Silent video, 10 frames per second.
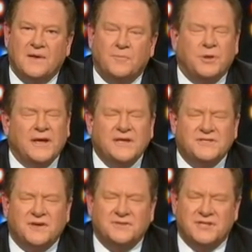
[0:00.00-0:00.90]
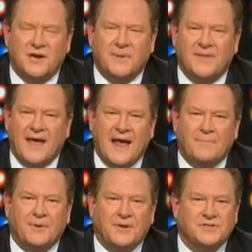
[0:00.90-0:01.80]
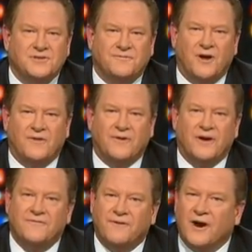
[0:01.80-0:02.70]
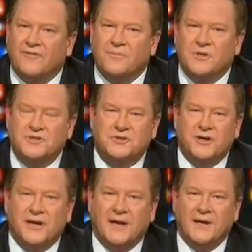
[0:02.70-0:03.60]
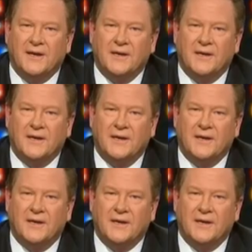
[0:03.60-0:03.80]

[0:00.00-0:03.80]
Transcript: Please don't tell me the apple doesn't fall very far from the tree.